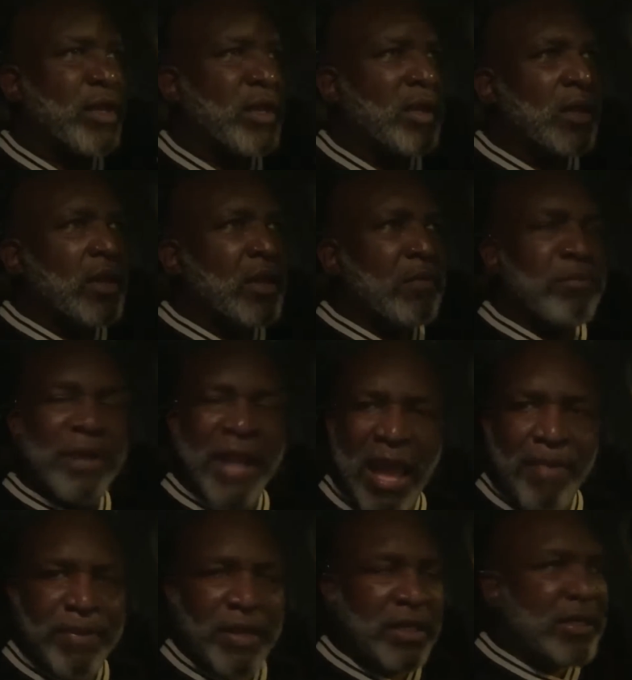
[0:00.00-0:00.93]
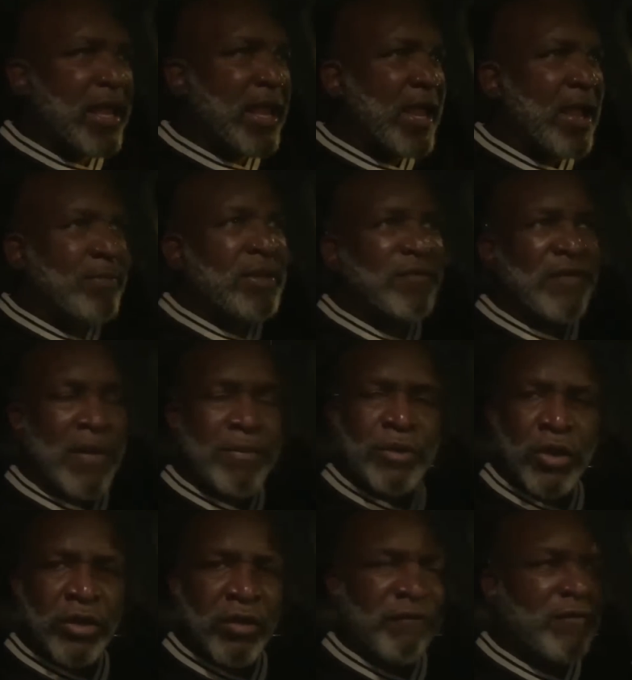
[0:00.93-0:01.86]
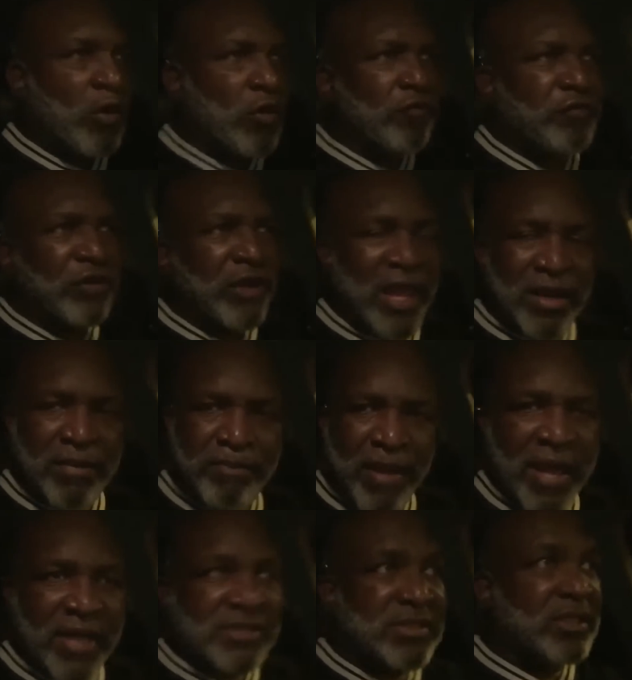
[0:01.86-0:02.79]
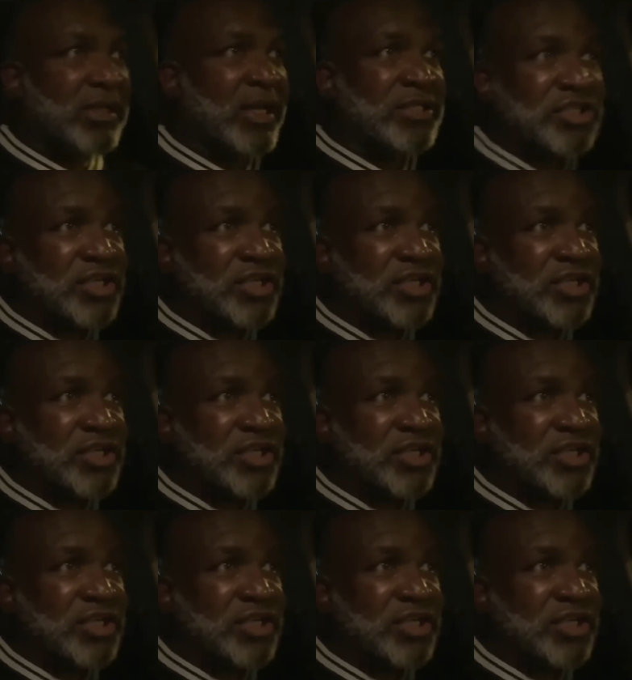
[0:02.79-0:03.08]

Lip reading: but I'd be damned if I'm going to vote for that bastard. And just